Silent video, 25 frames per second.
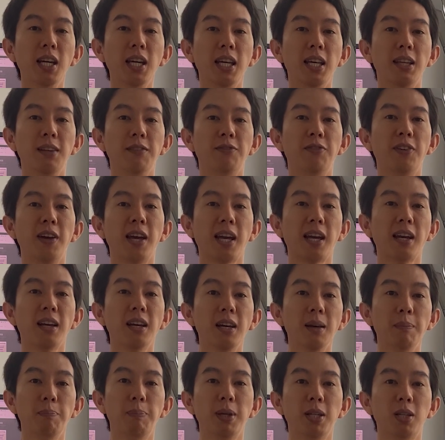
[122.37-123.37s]
In
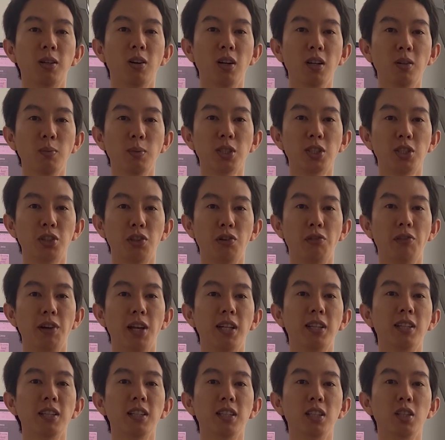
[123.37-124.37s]
fact, Bitcoin was
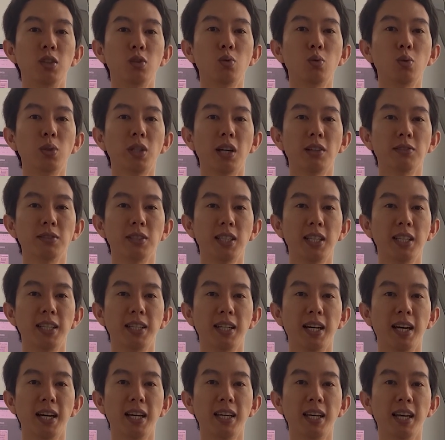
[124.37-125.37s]
created in
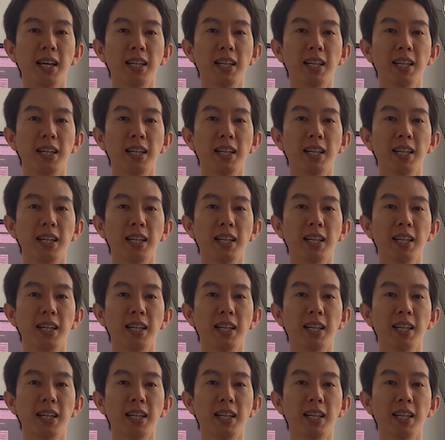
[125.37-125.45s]
2009